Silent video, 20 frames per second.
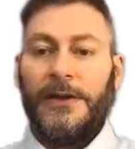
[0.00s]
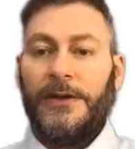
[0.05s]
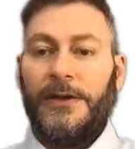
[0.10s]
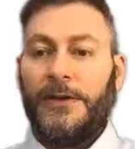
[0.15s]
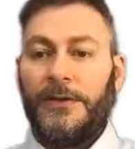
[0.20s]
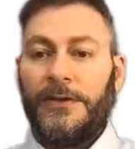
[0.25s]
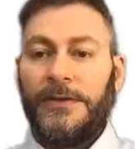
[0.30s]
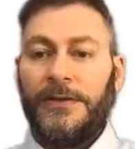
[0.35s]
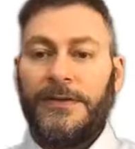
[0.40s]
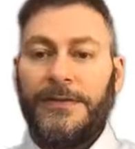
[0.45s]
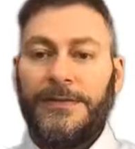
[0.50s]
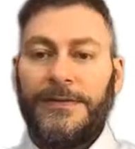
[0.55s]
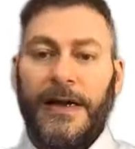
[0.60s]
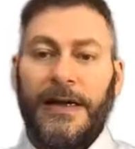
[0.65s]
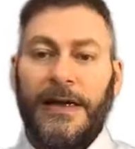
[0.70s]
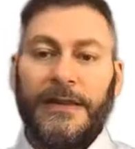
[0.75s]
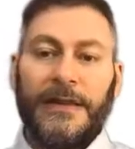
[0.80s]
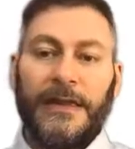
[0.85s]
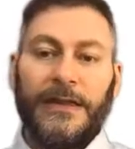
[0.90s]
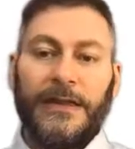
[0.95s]
You'll
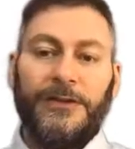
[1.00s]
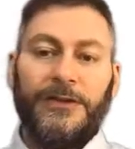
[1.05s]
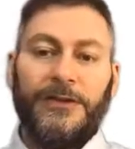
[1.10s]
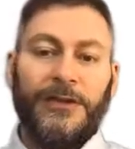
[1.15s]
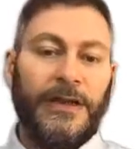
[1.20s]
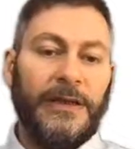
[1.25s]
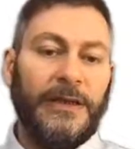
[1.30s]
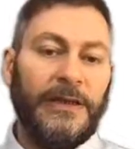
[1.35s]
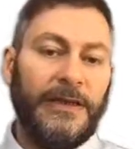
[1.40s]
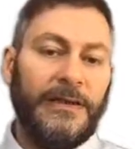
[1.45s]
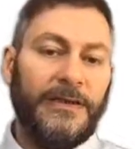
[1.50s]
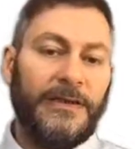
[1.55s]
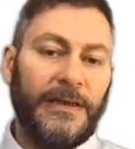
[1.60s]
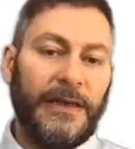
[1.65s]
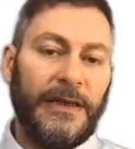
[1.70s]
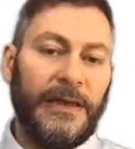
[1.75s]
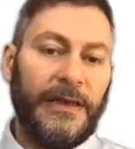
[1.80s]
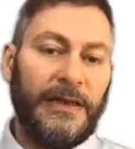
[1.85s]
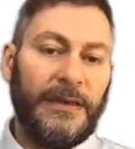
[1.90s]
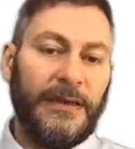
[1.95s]
find that G
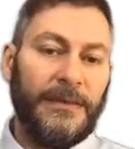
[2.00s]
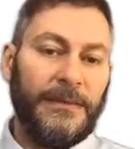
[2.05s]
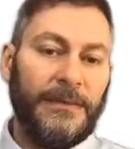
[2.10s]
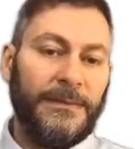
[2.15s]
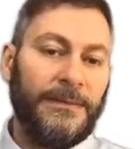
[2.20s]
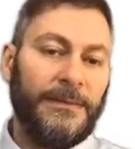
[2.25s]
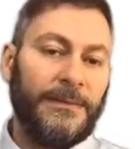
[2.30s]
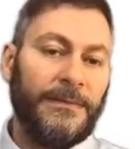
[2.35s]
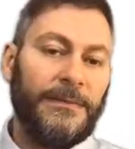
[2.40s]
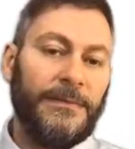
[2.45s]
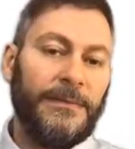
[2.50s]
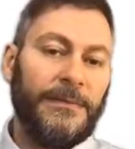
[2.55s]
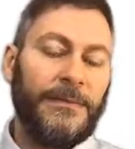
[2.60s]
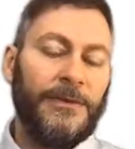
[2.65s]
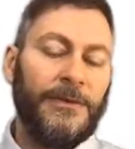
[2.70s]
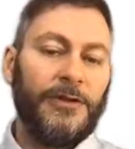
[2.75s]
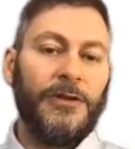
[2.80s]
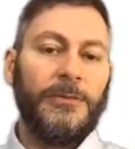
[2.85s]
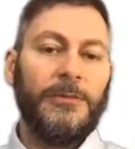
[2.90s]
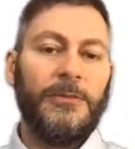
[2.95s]
needs E,
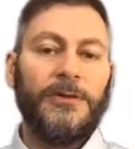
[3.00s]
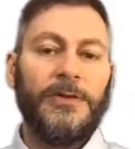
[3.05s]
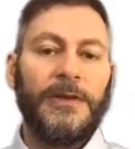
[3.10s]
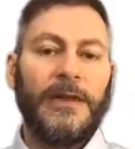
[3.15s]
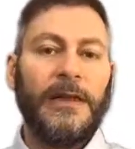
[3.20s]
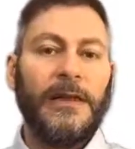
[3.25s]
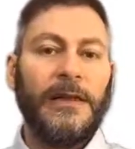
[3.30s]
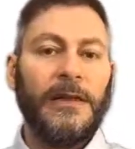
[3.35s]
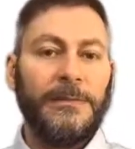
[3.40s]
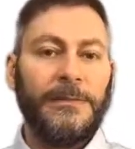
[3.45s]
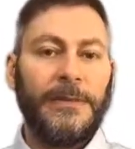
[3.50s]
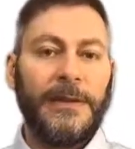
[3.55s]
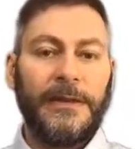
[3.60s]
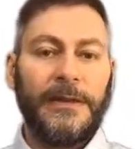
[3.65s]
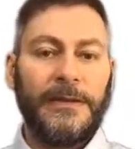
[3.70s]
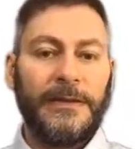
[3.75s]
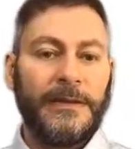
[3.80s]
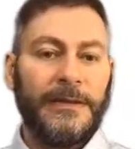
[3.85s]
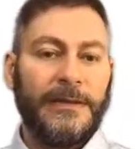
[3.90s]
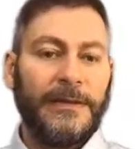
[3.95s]
so you move it a little
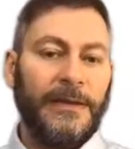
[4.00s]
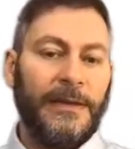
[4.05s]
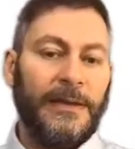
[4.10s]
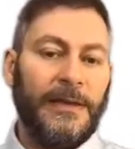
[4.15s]
bit.